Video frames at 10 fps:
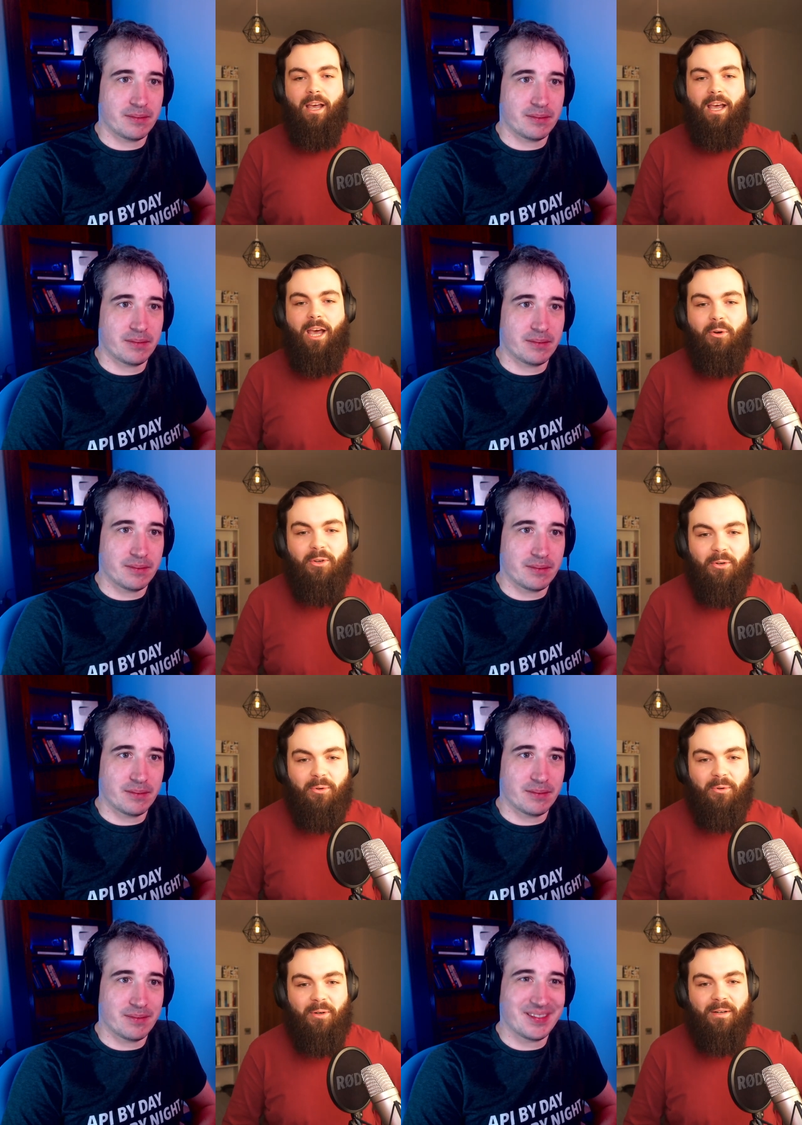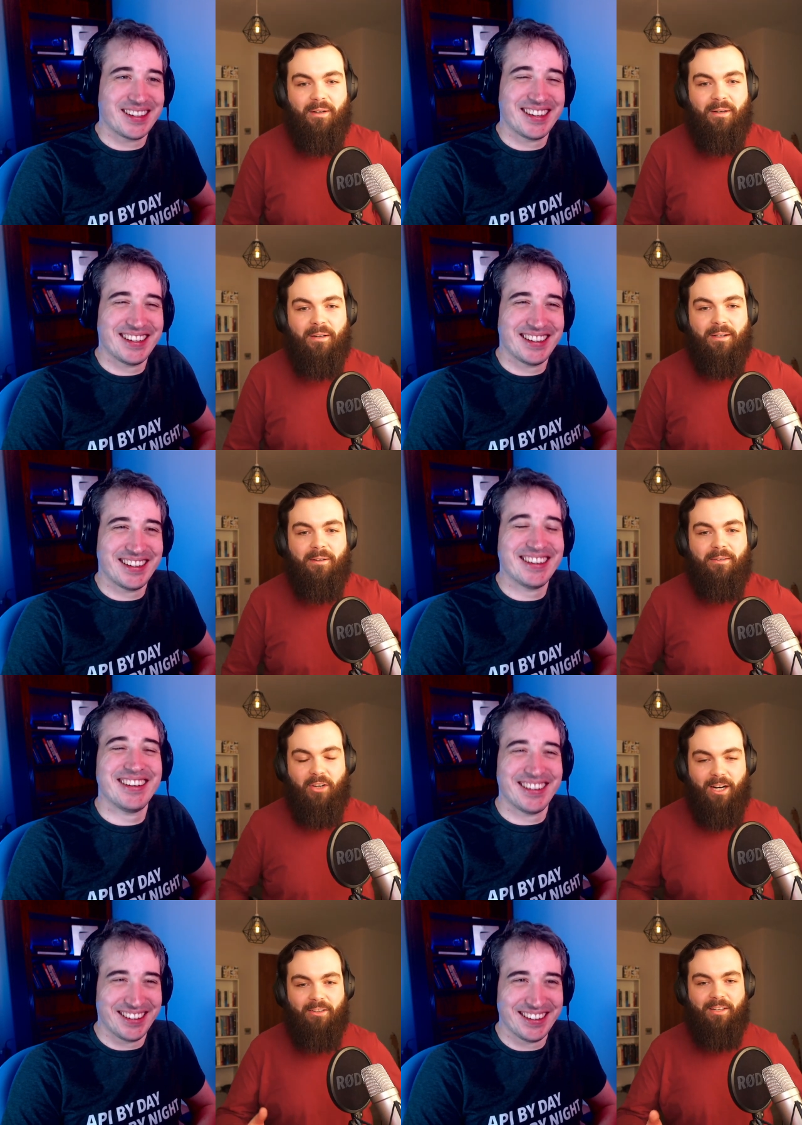Speaker 1: how do you
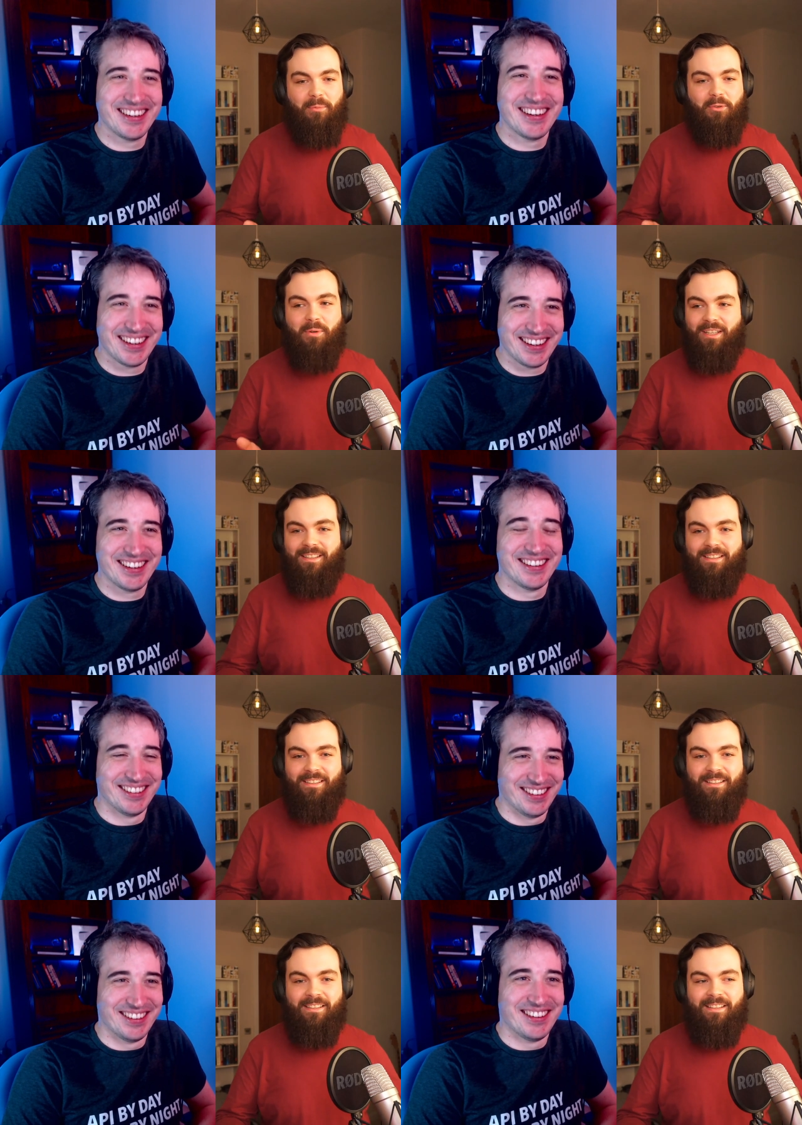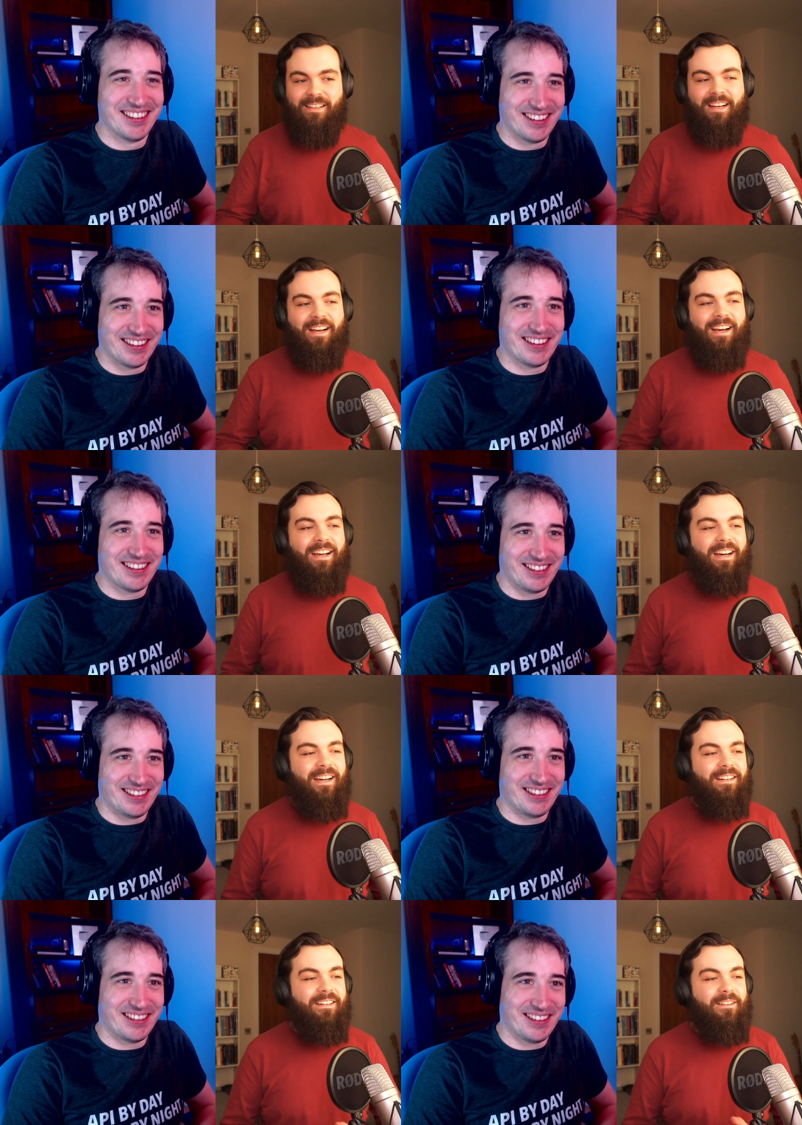charge that much money?
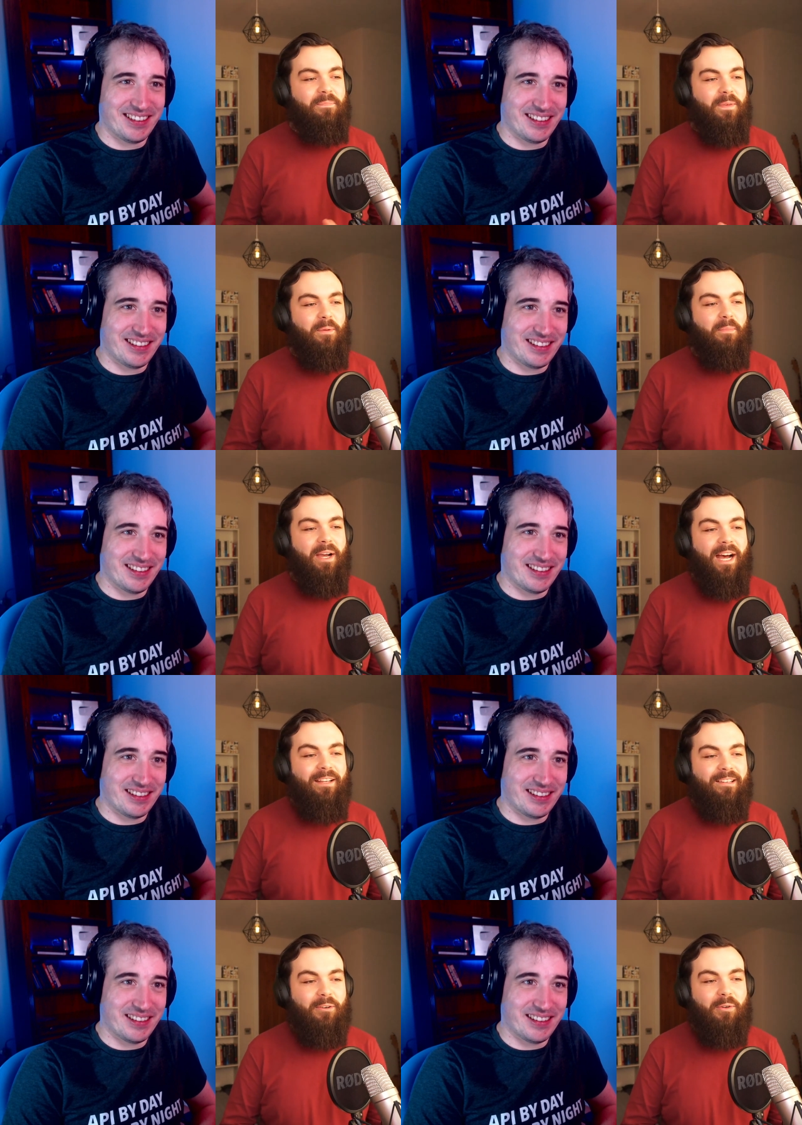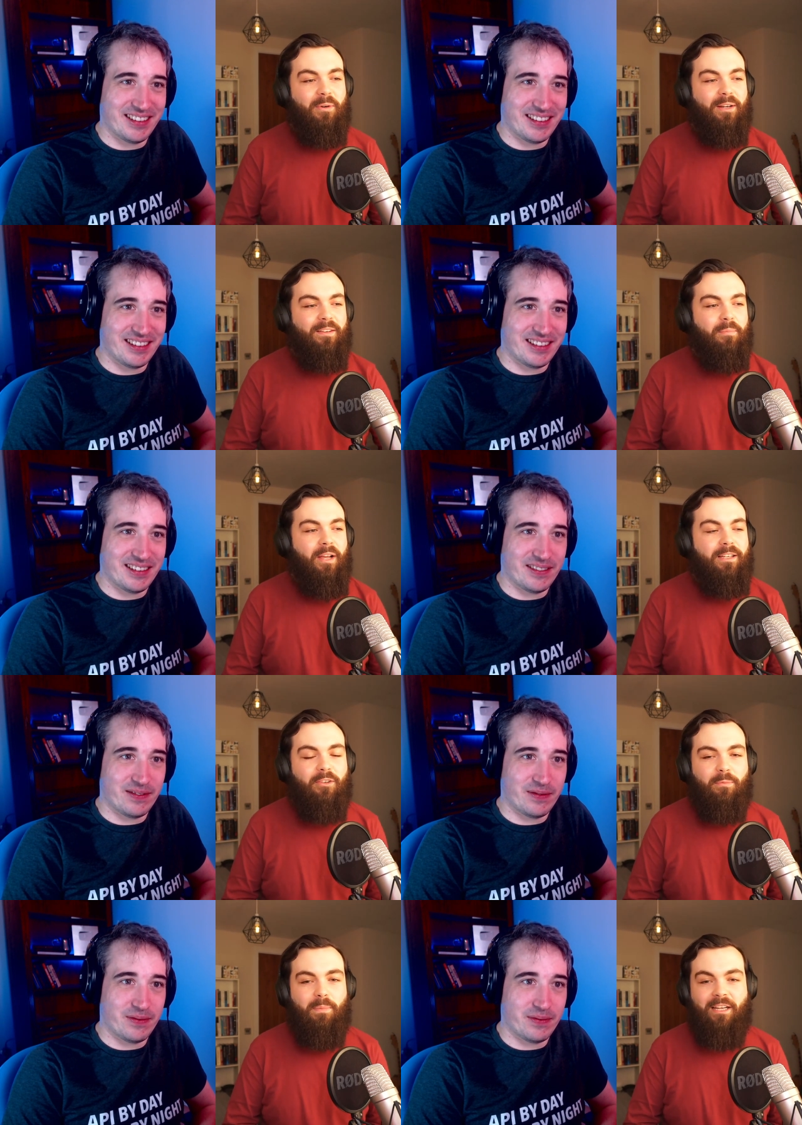And my answer was very simple. I
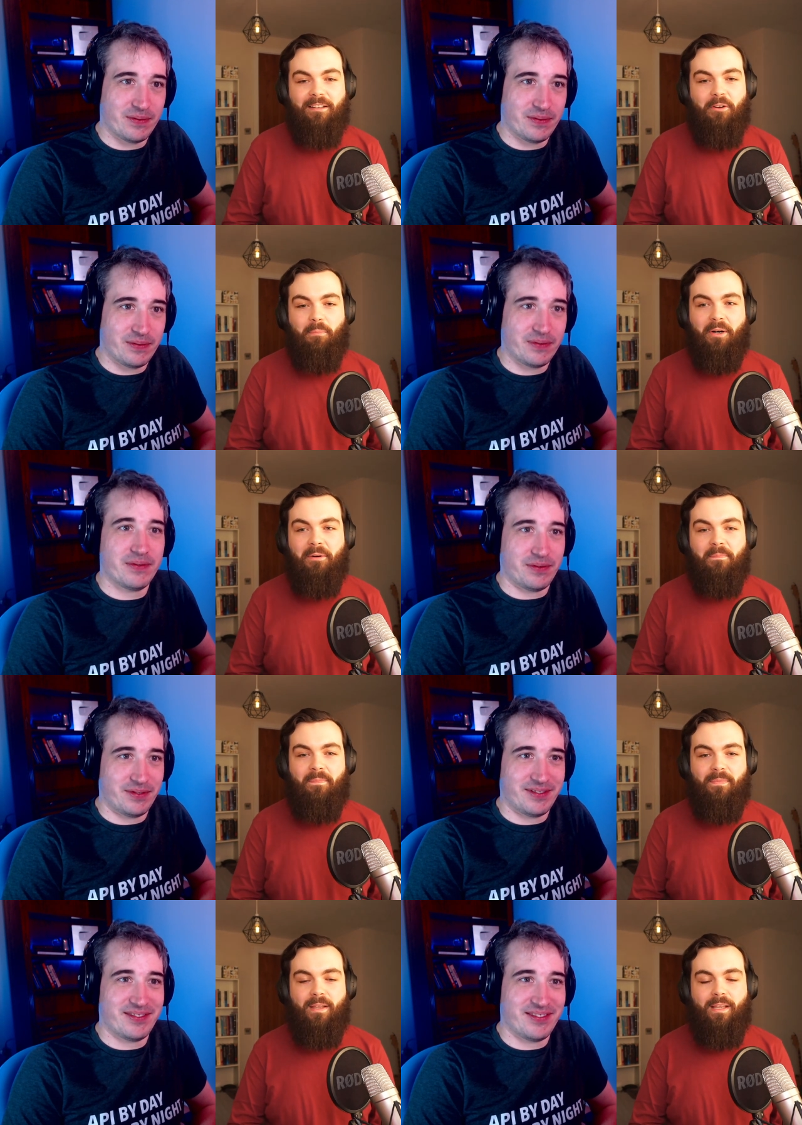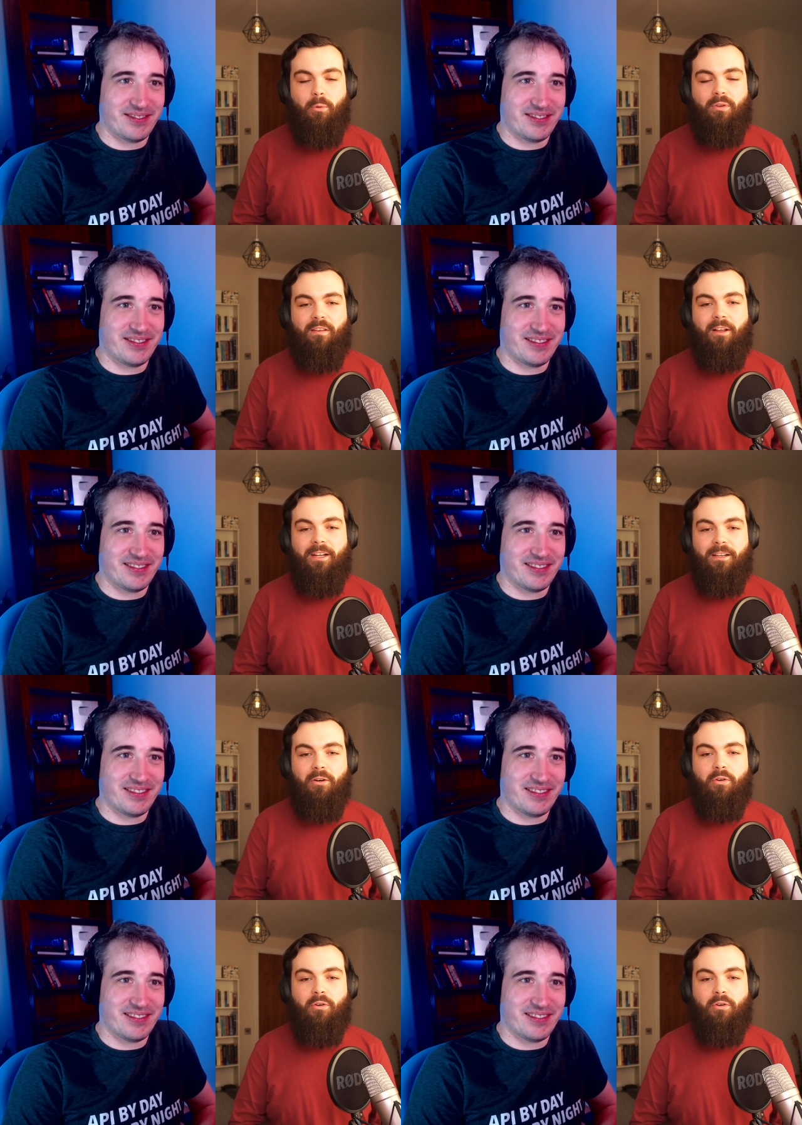just picked a number that was slightly